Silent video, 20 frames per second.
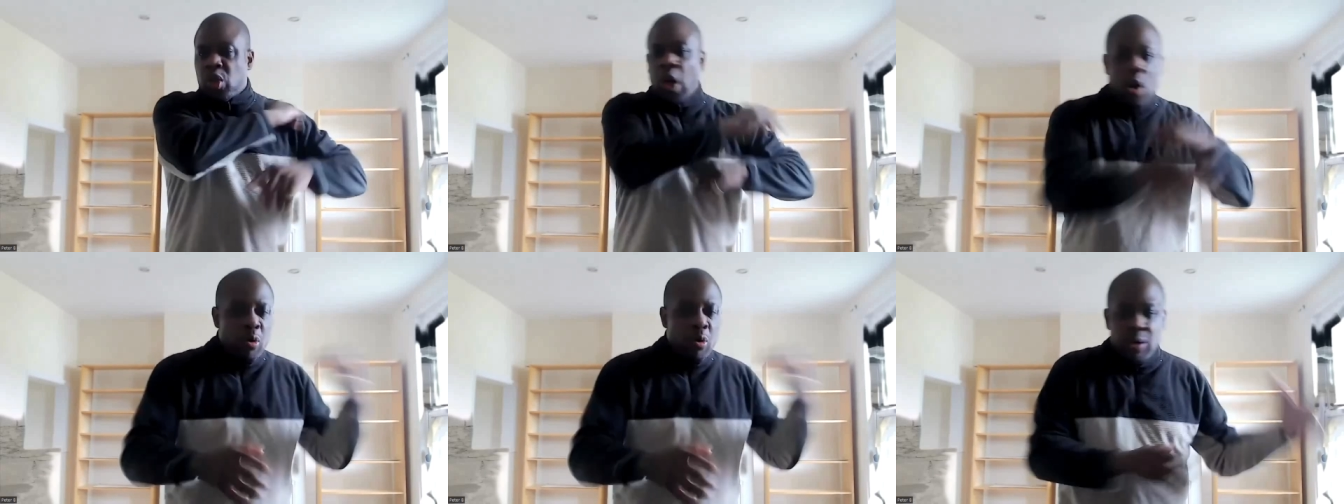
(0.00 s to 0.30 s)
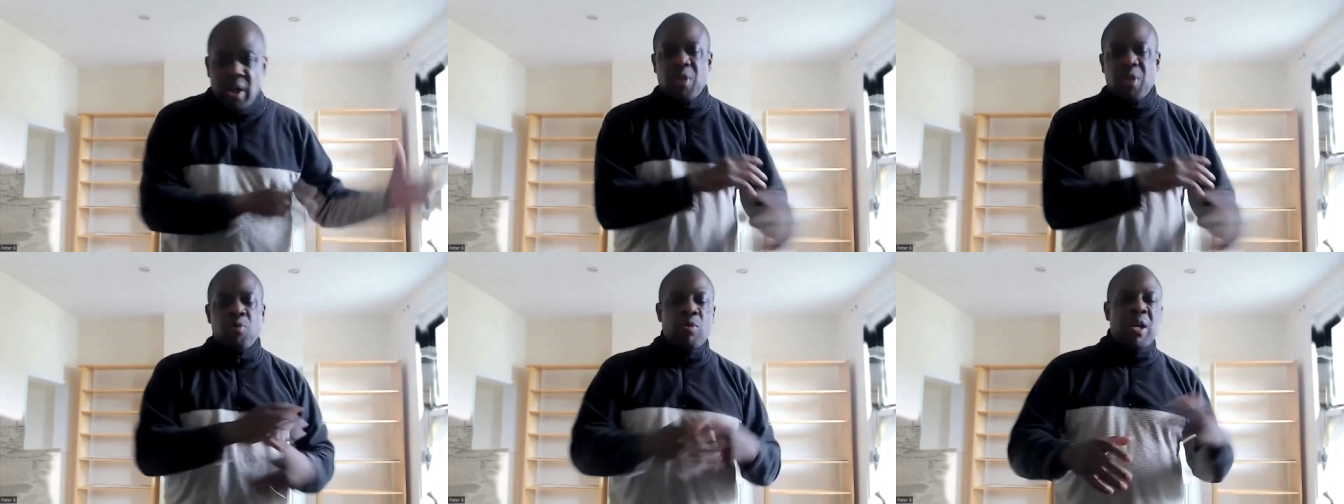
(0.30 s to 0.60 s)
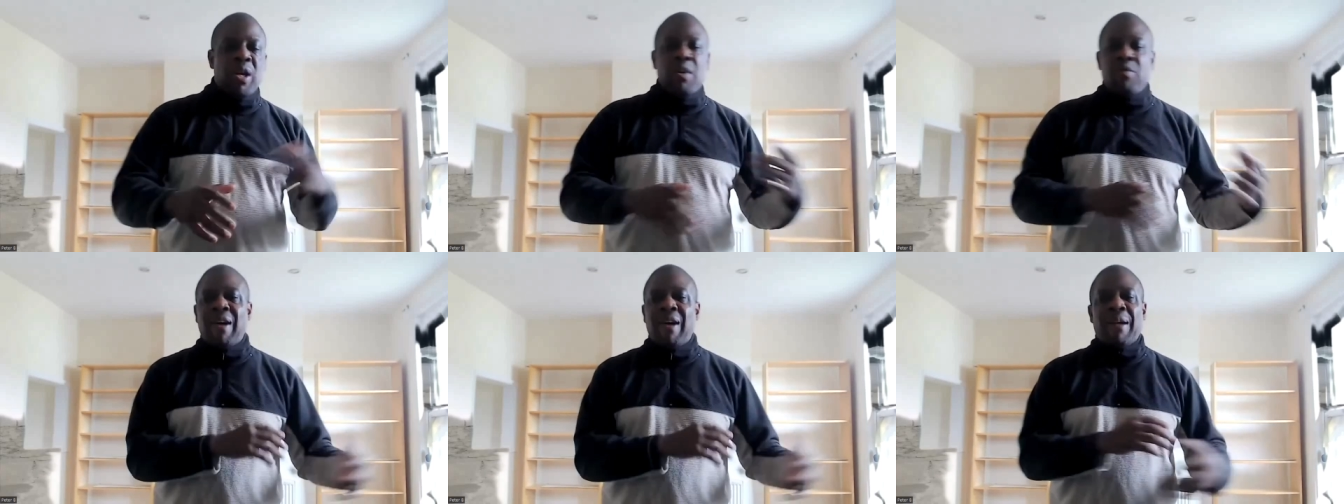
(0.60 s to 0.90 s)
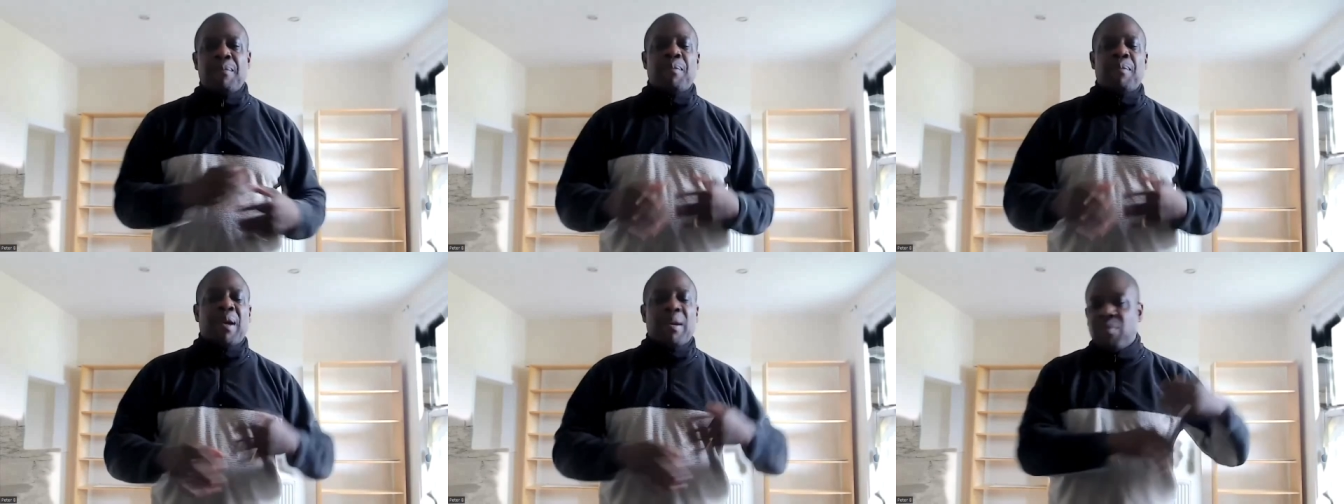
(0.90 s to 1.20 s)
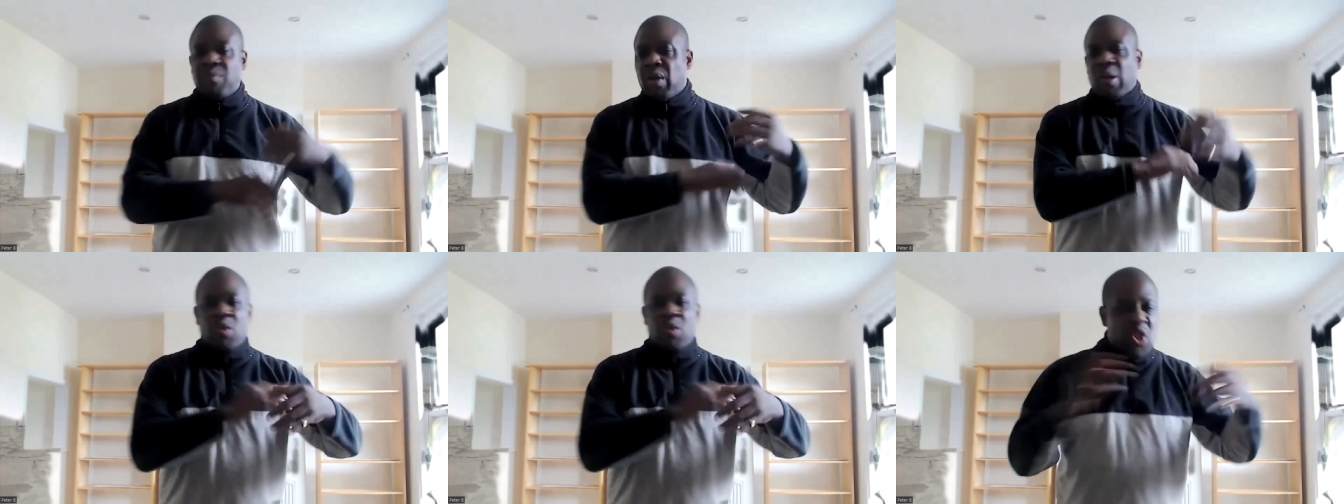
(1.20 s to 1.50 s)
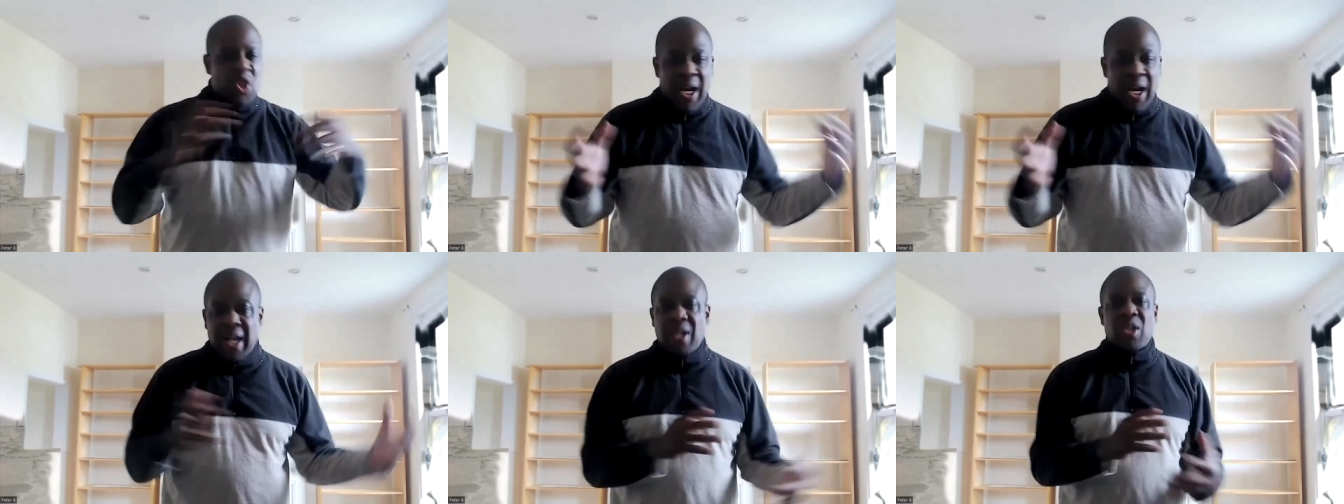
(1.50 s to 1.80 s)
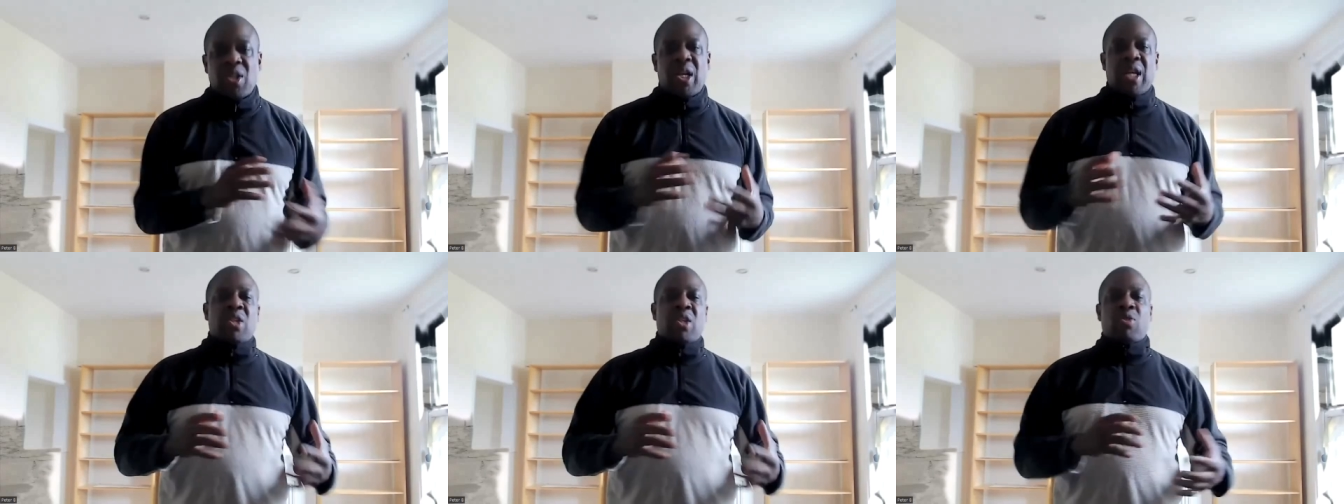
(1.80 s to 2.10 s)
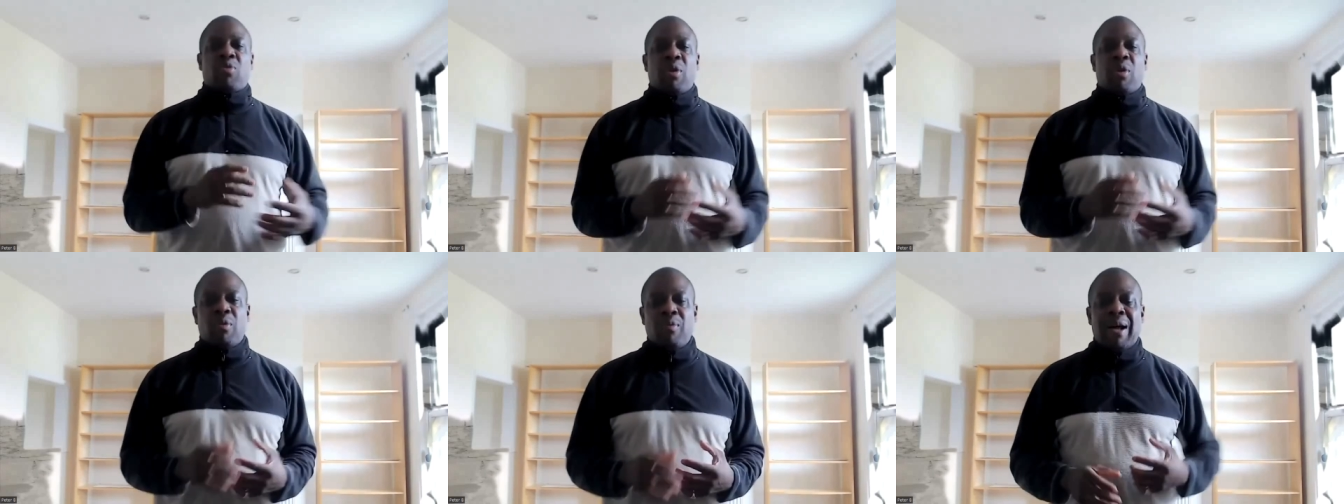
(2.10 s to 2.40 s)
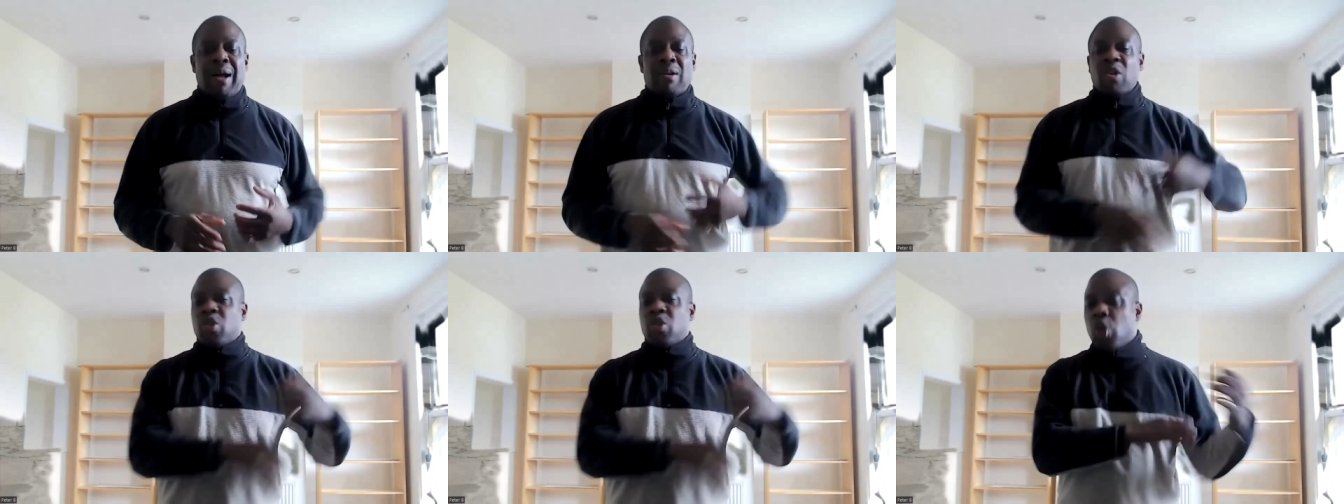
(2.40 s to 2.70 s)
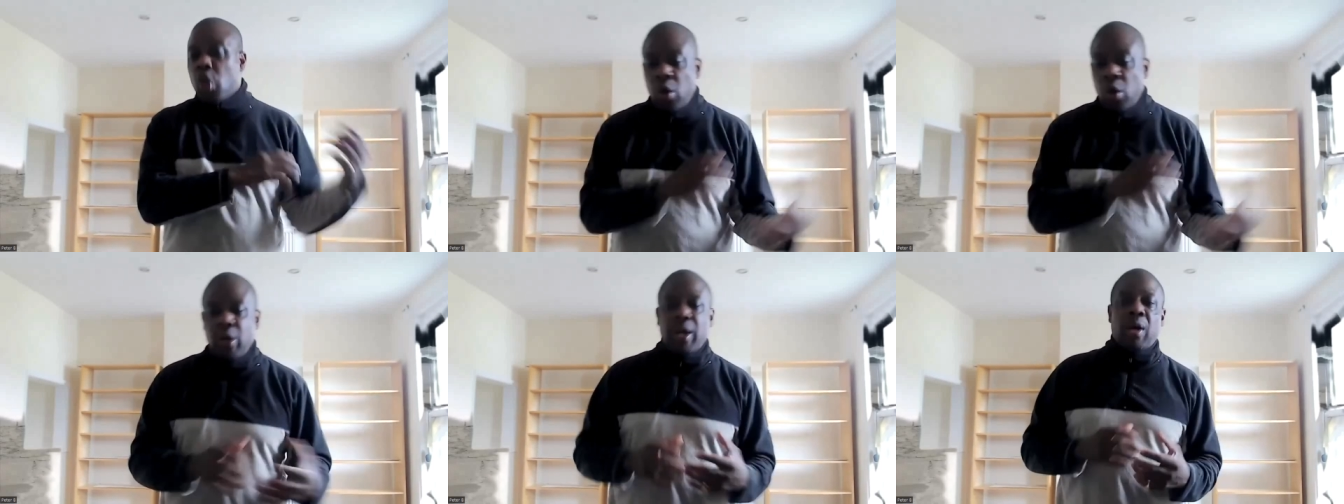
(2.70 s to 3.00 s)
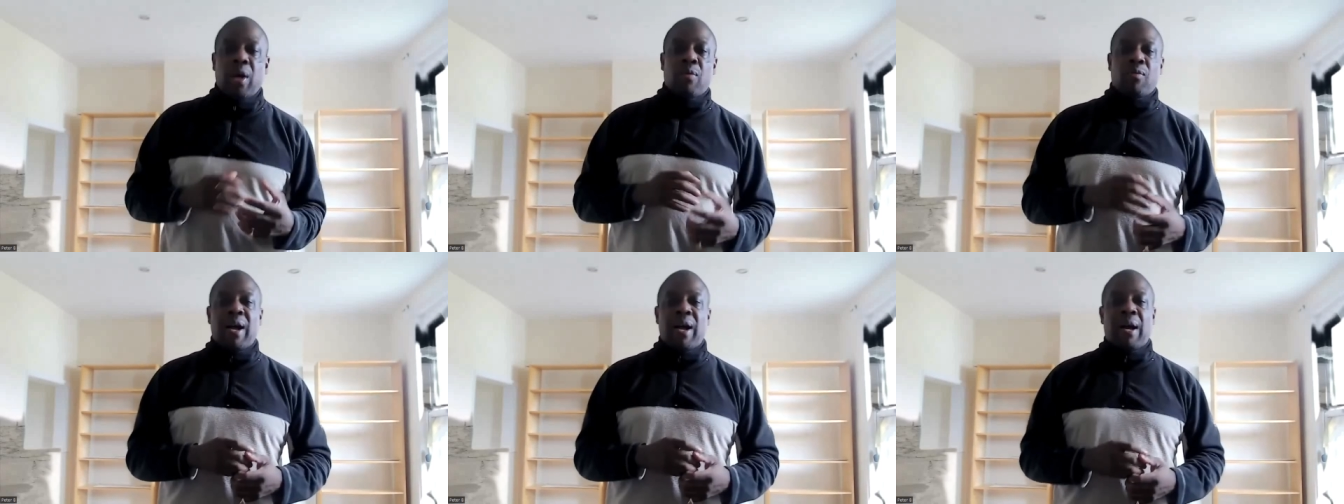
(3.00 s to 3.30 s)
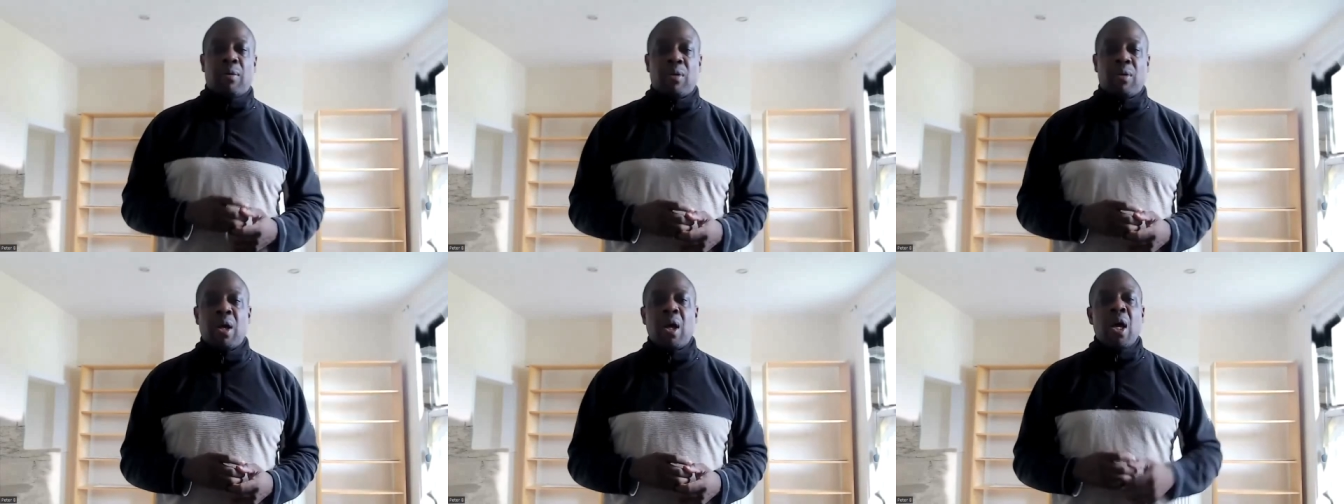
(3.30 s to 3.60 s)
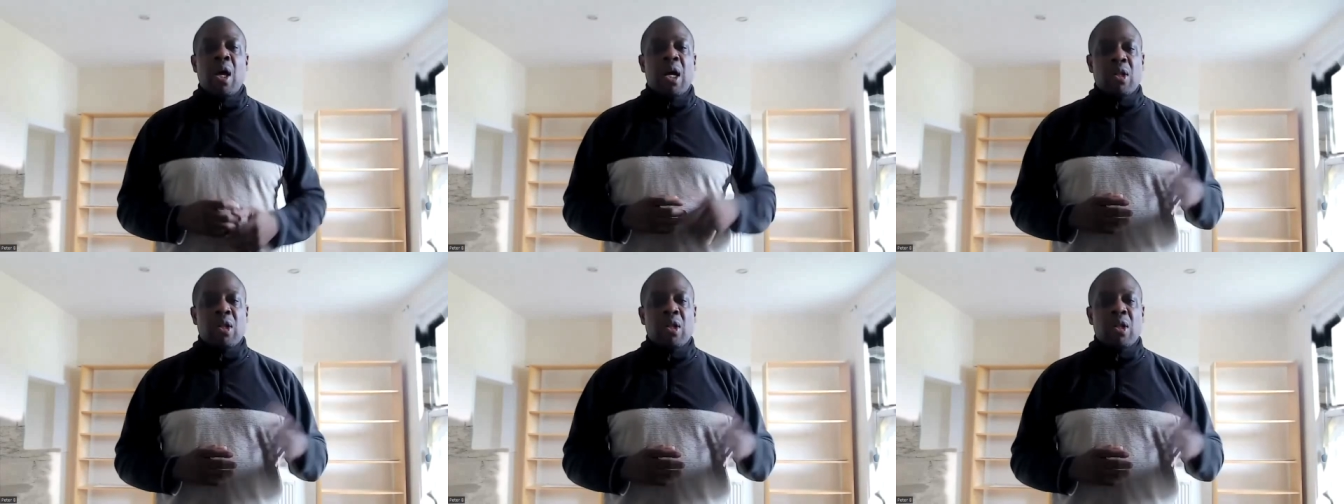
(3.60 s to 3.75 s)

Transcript: totally revamp and, and change history around, turn it around,